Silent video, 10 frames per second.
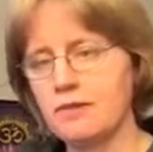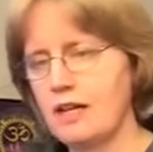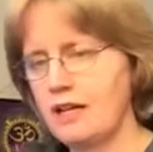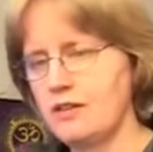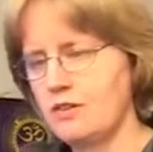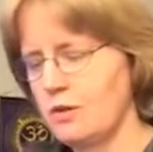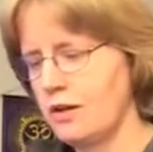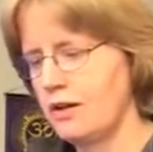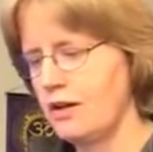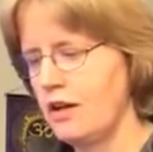beside the
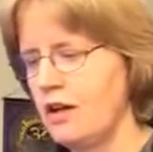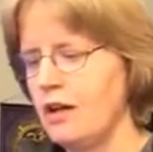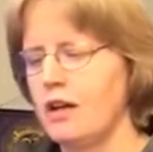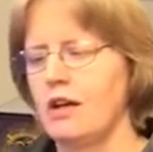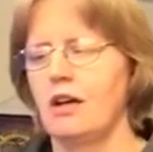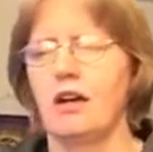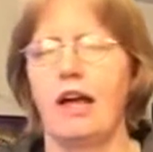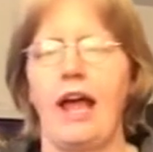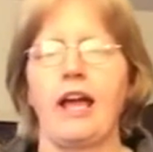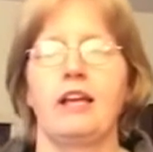door.
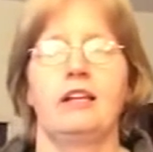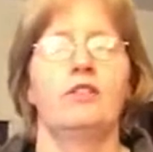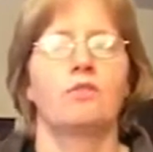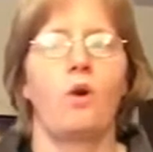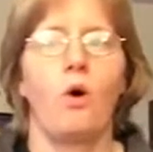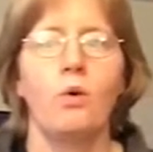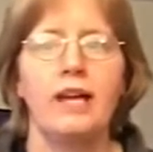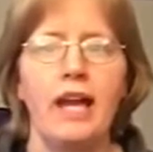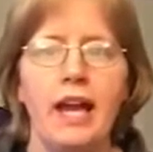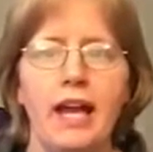And it's
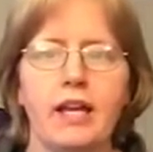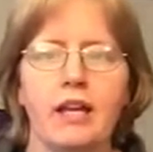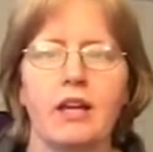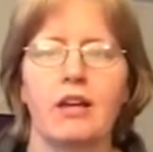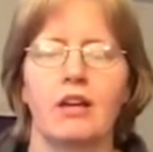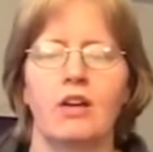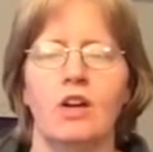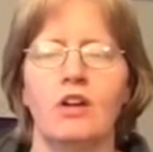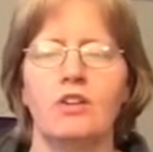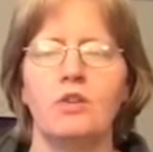okay.
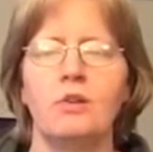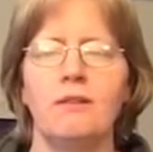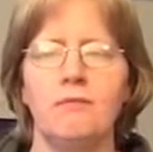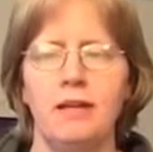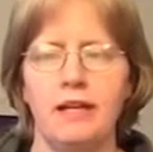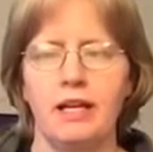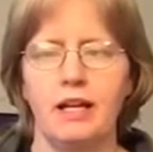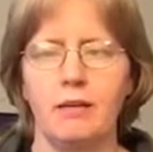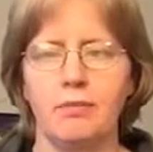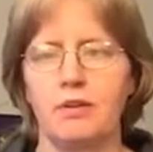You can pick it
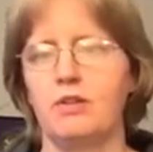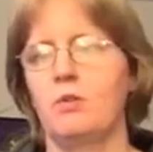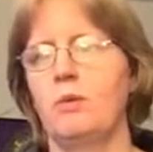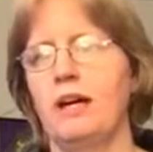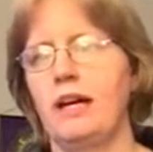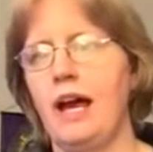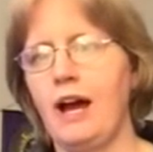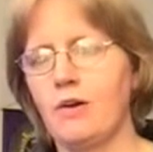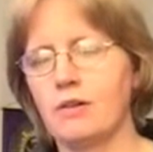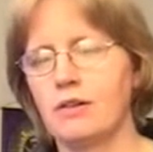up on your way
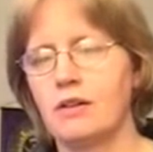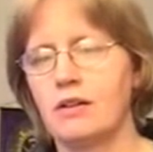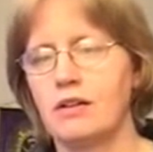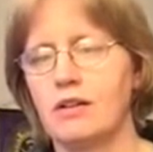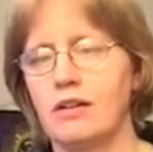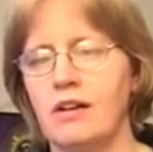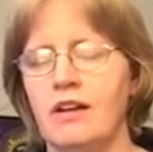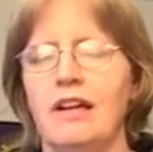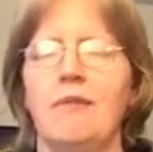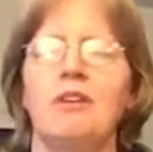out.
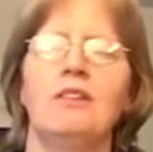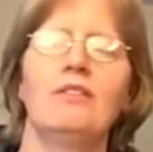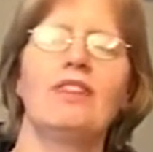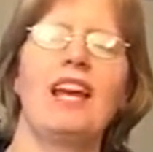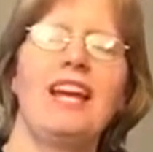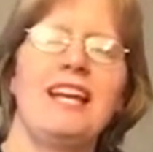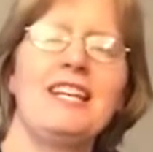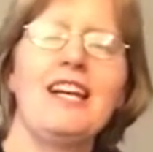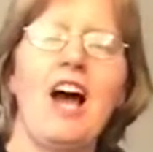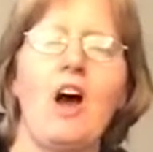But you say,
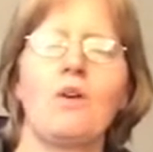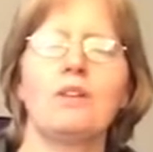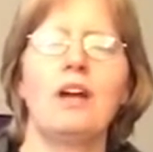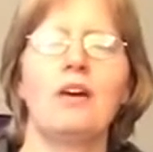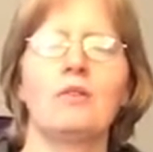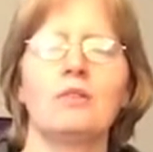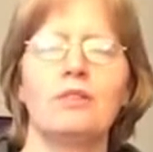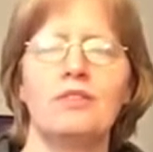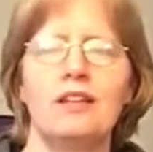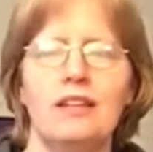no, no,
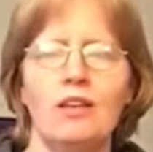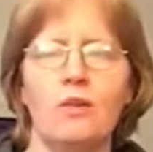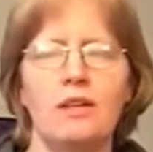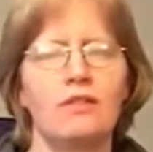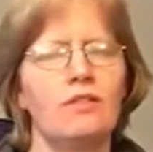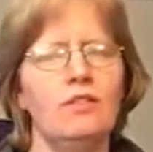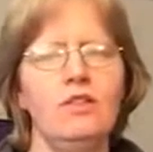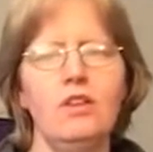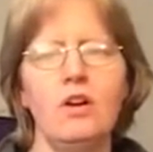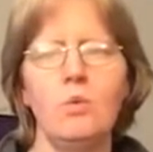Lucy, there is
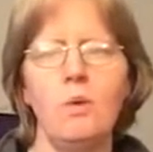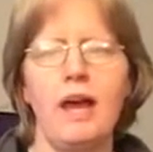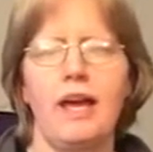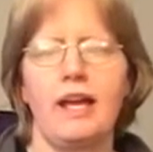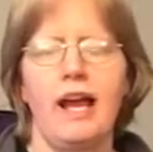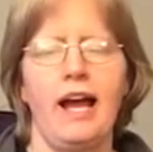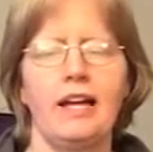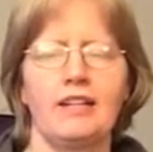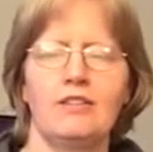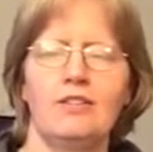no way I
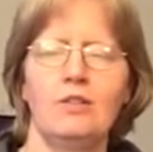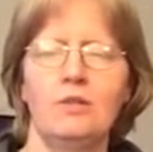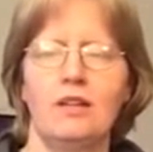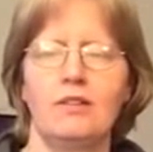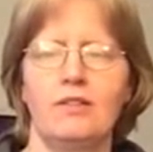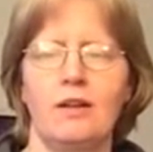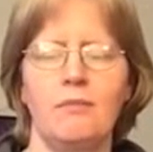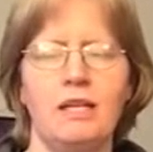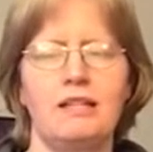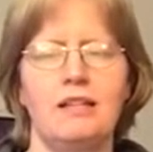could do this. I
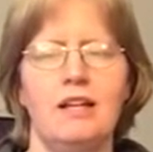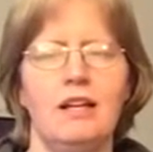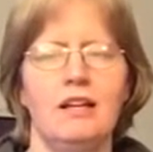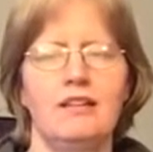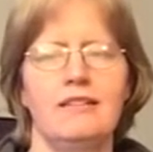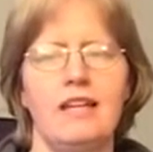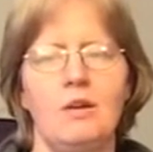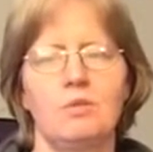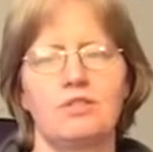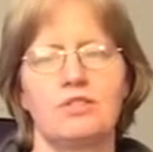mean, the
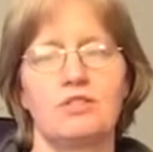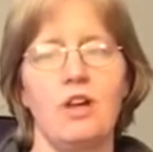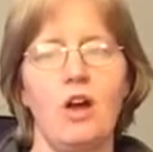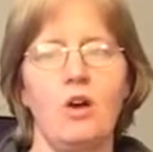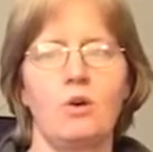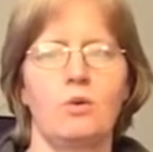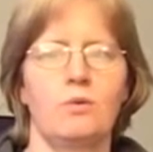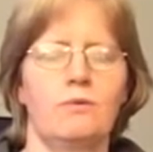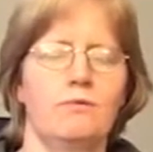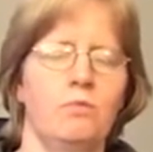day was so